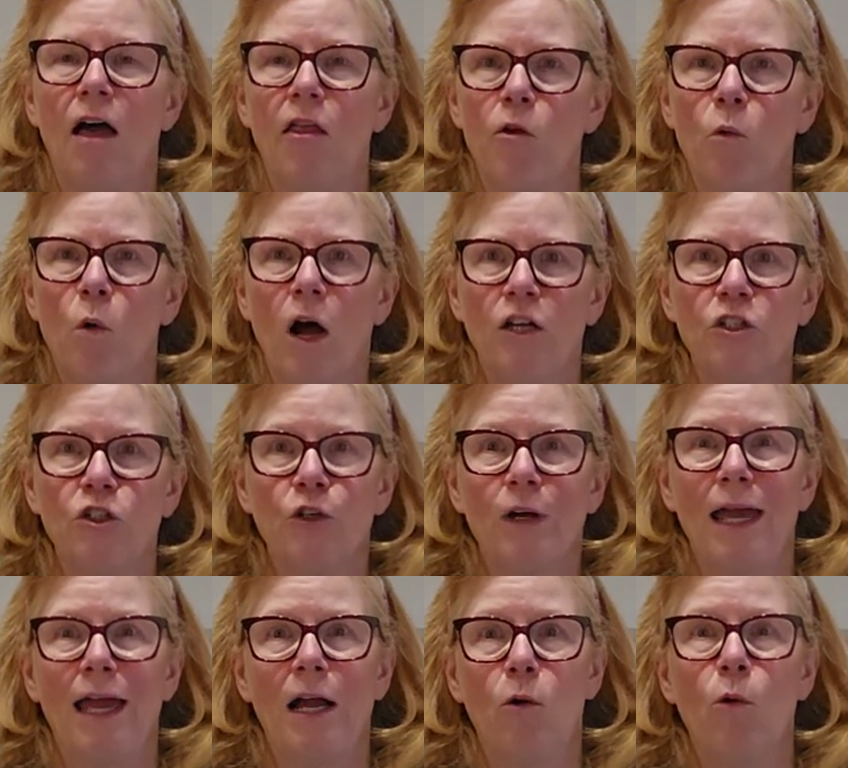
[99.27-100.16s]
Otherwise,
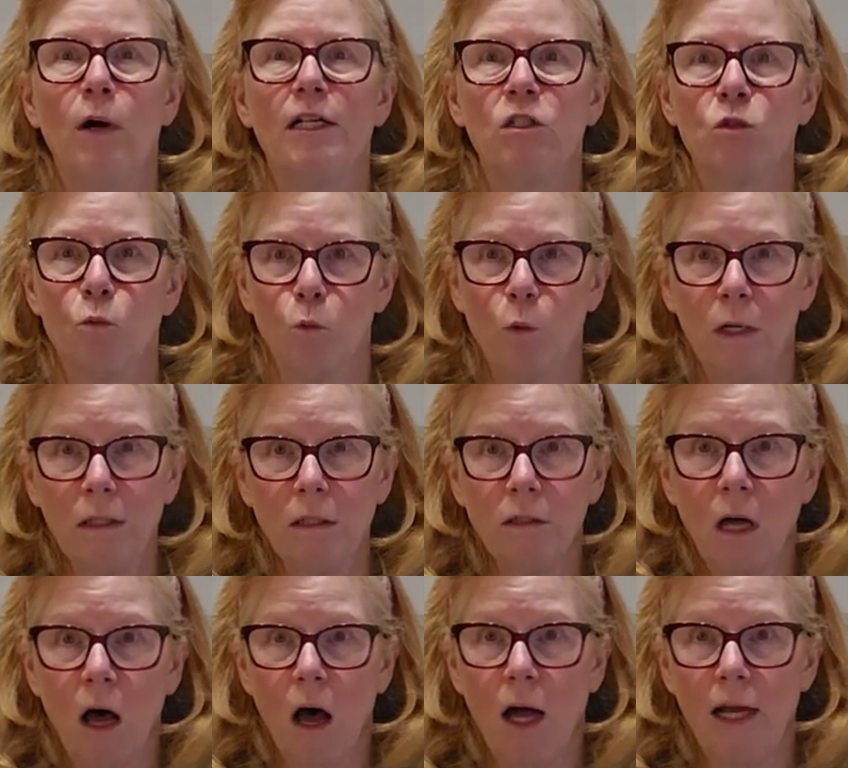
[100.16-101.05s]
your egg whites
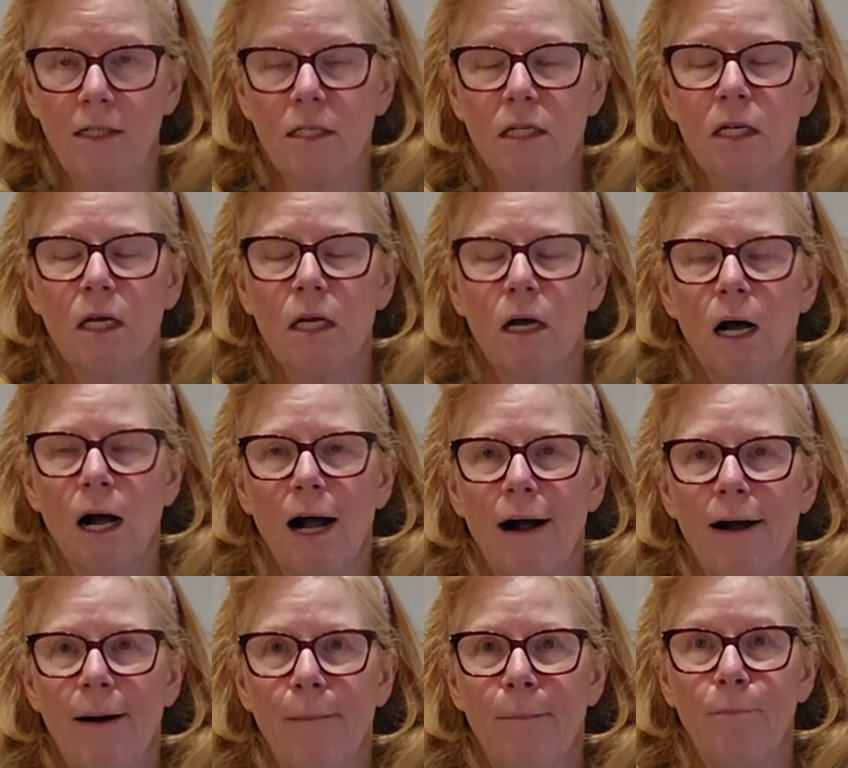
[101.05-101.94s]
will not
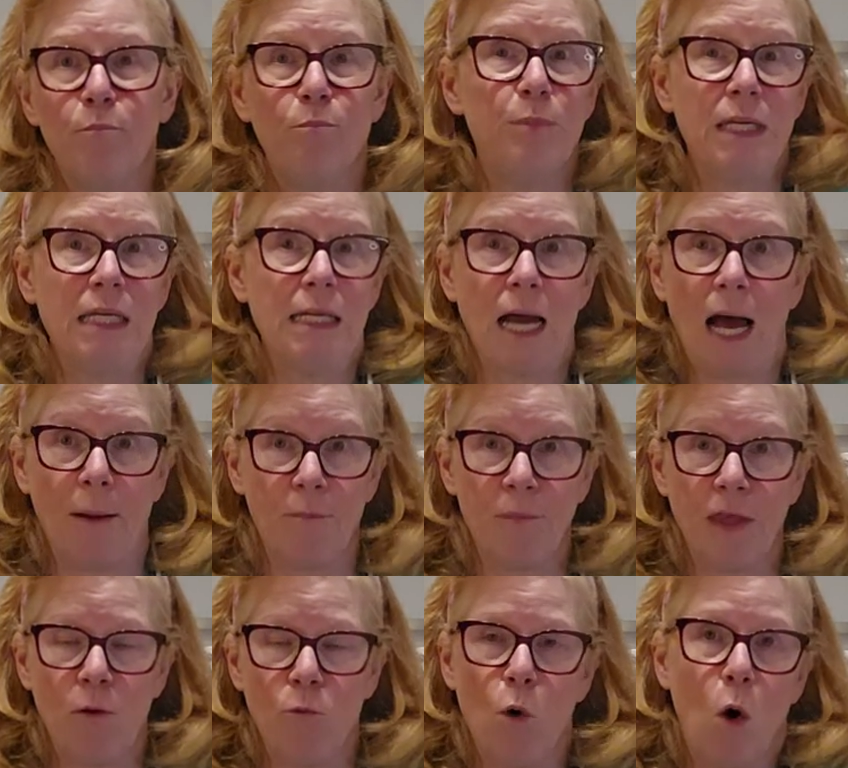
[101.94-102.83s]
beat
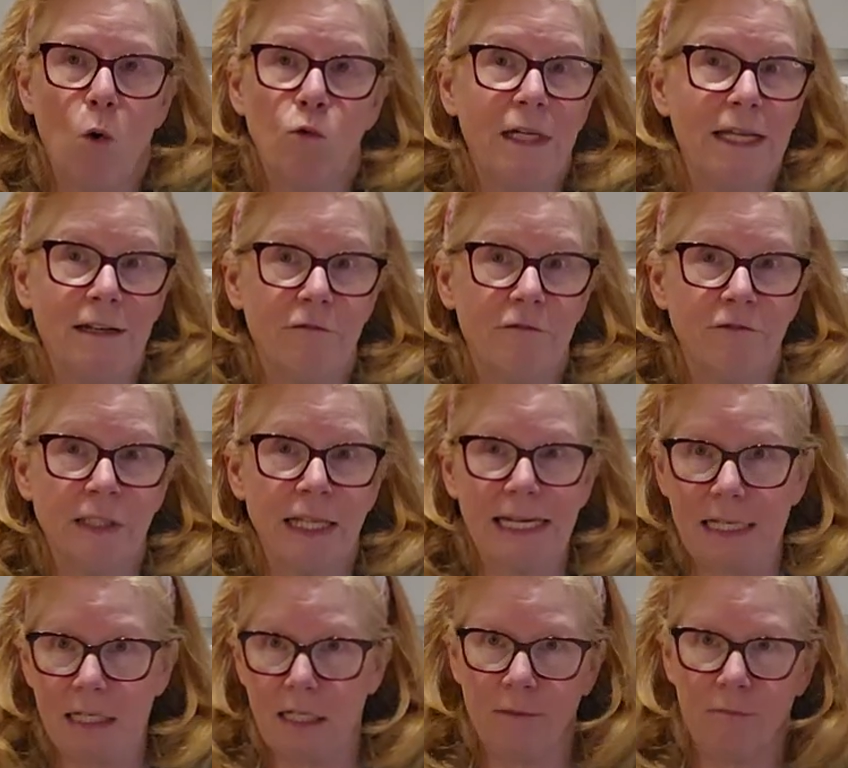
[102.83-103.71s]
up. They won't
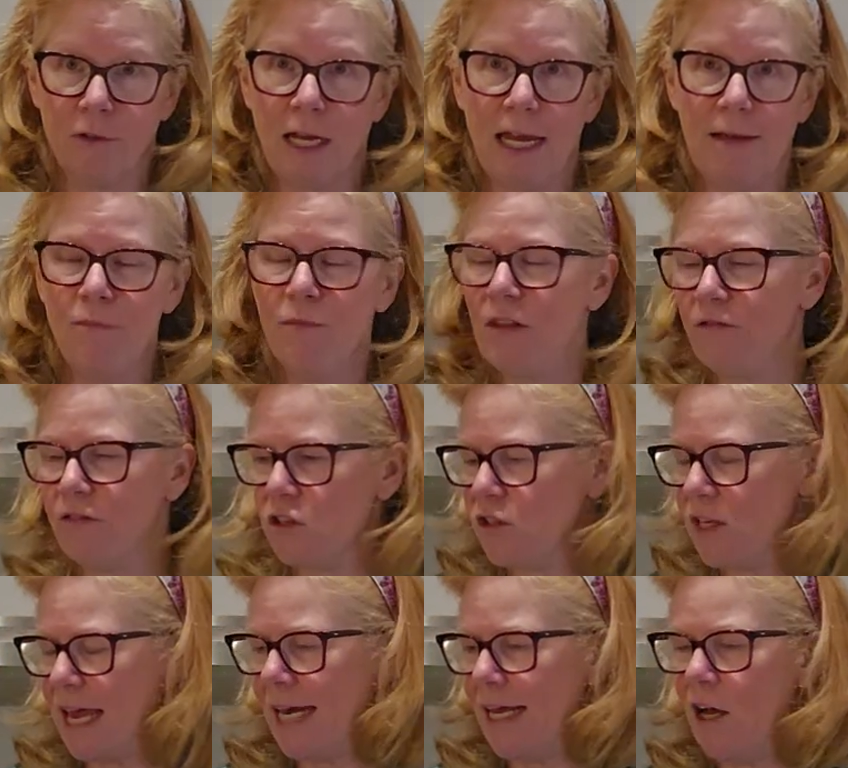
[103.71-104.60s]
inflate, okay? If
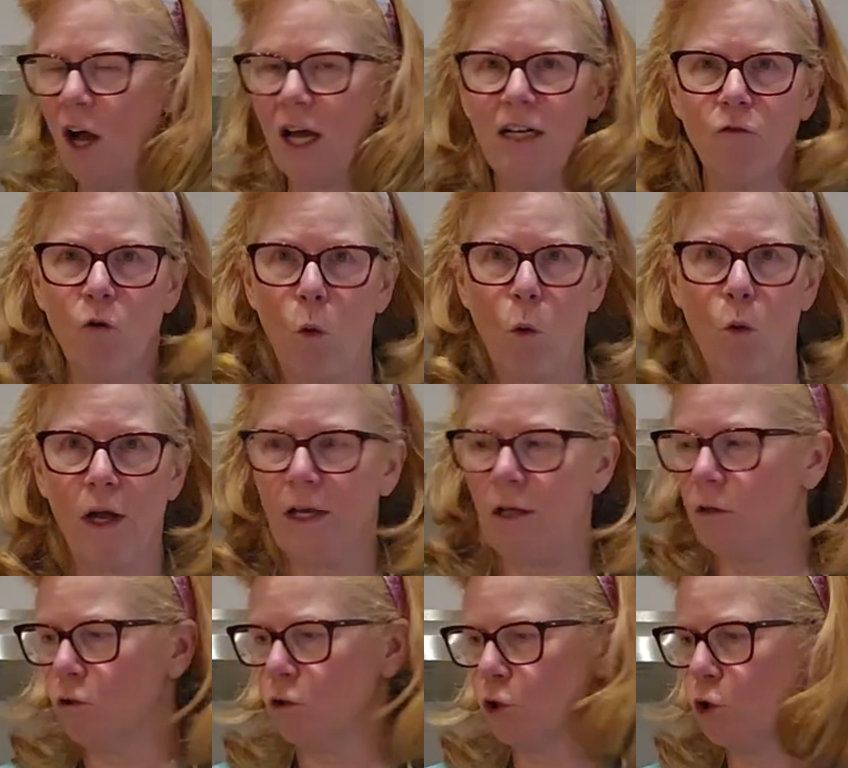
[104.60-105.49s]
there's any kind of
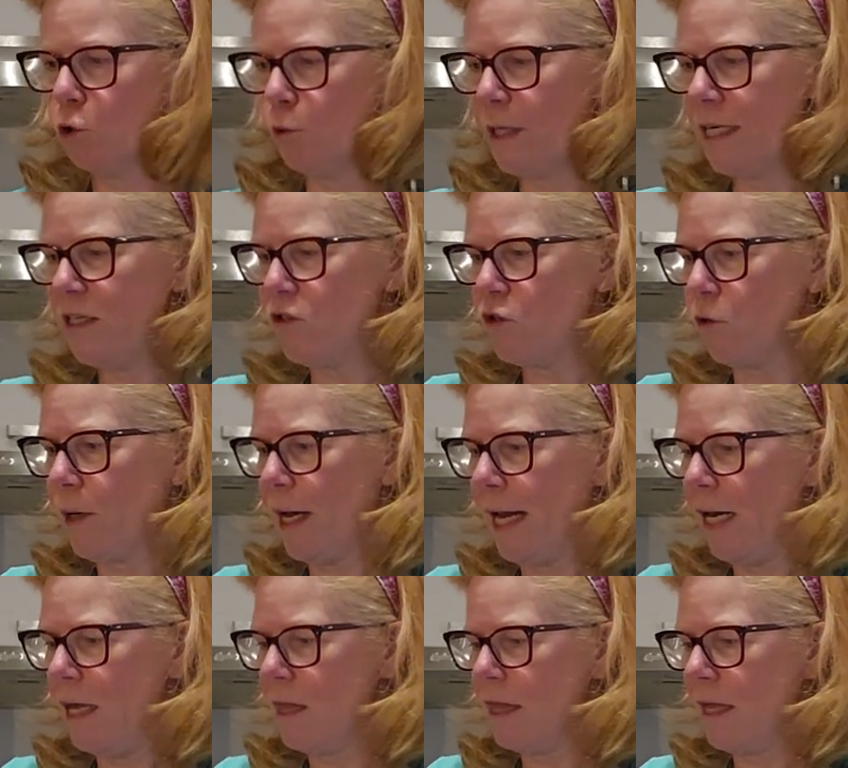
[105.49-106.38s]
oil or grease or
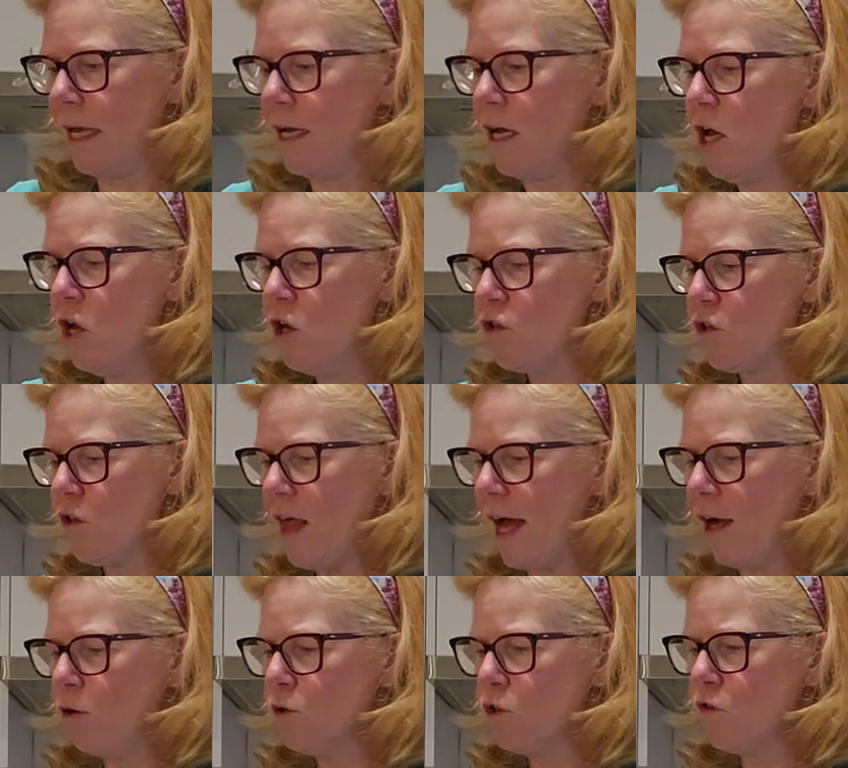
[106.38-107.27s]
anything. So
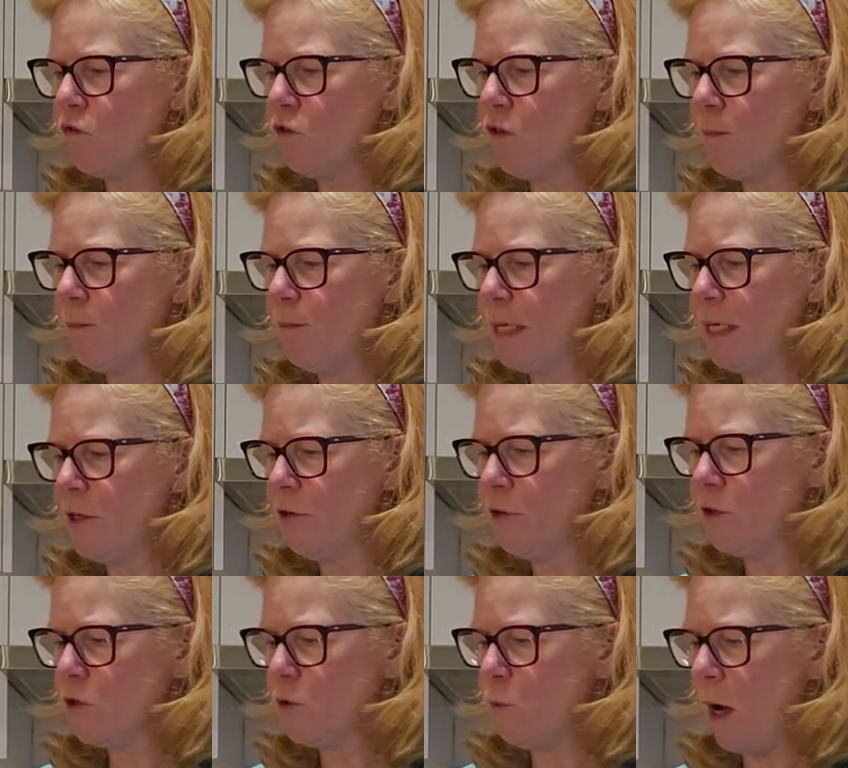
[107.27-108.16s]
that goes for the
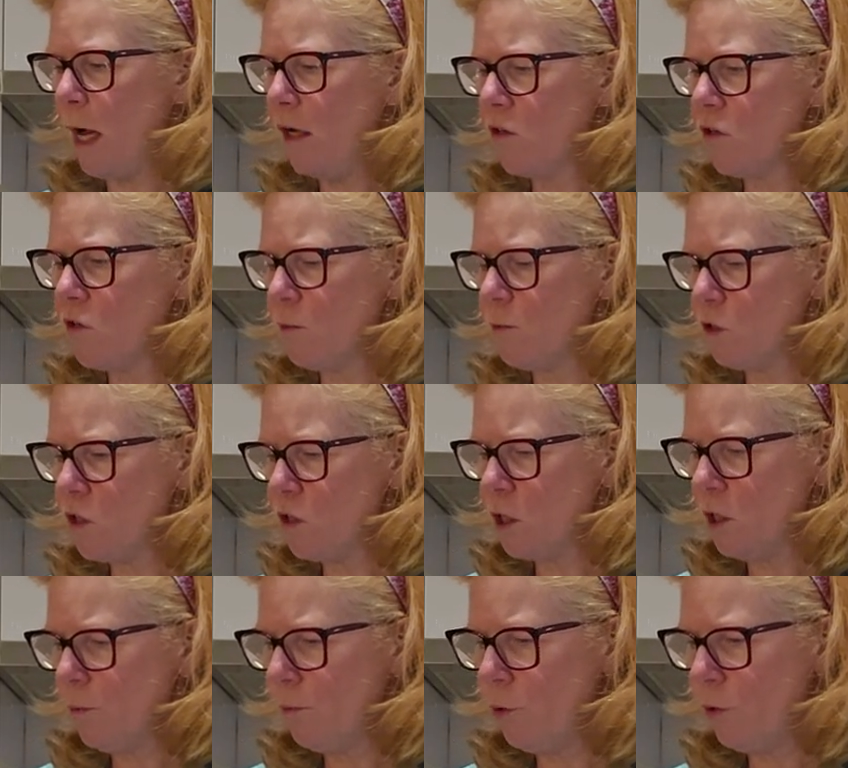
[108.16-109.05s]
beater as well. So I'm
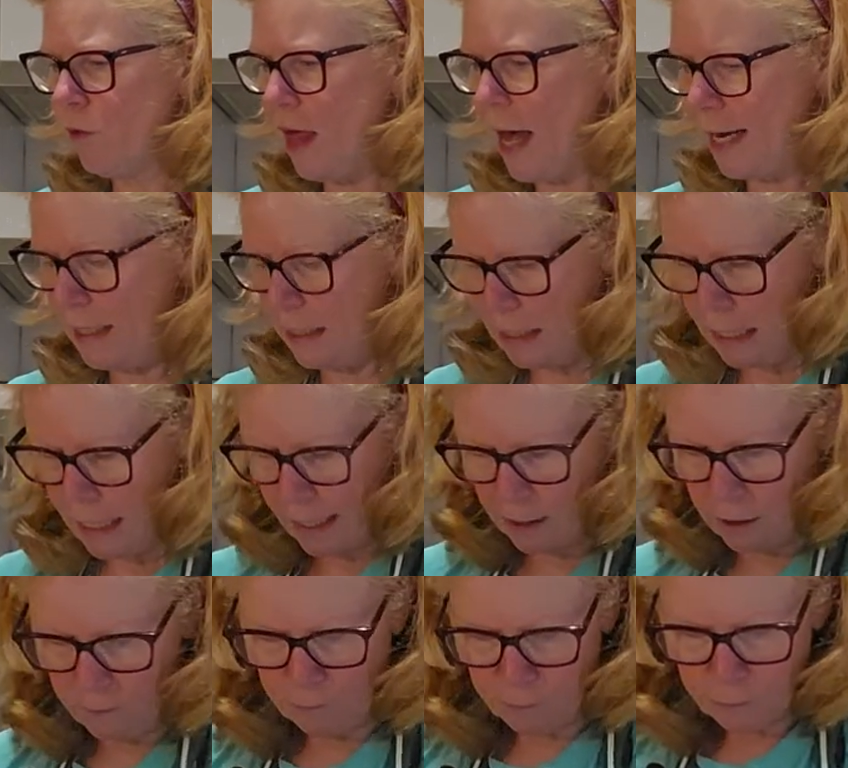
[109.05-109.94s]
just going to put that in
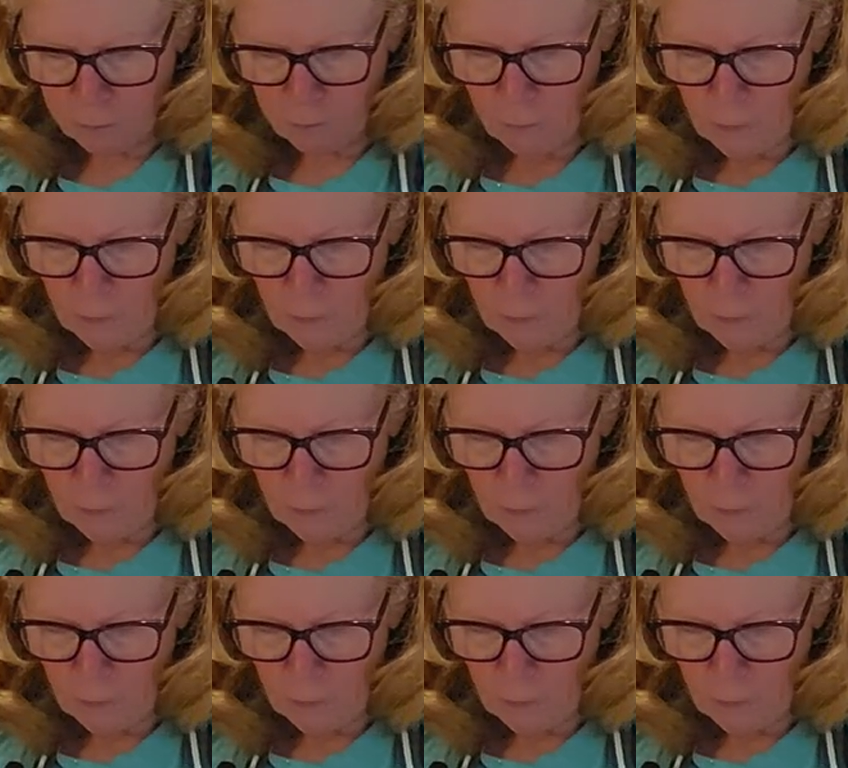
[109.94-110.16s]
there.